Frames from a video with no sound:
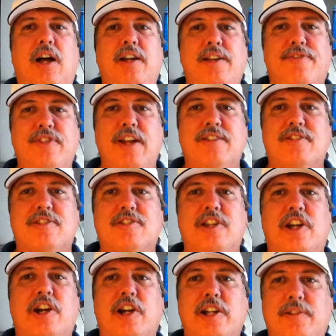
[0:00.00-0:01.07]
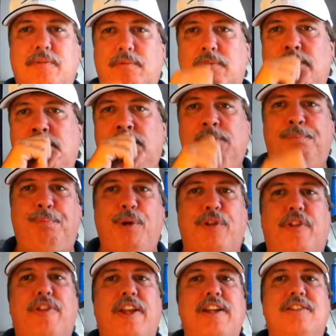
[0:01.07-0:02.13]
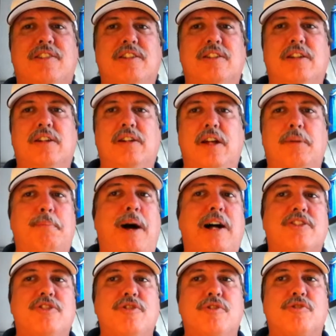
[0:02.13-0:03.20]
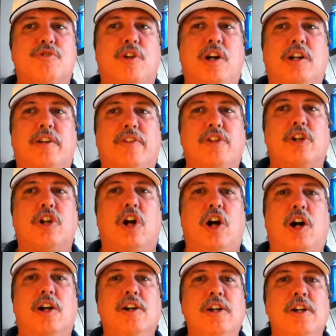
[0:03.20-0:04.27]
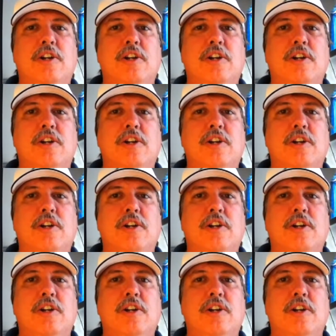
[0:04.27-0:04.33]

If necessary, put the things in a box in your trunk of your car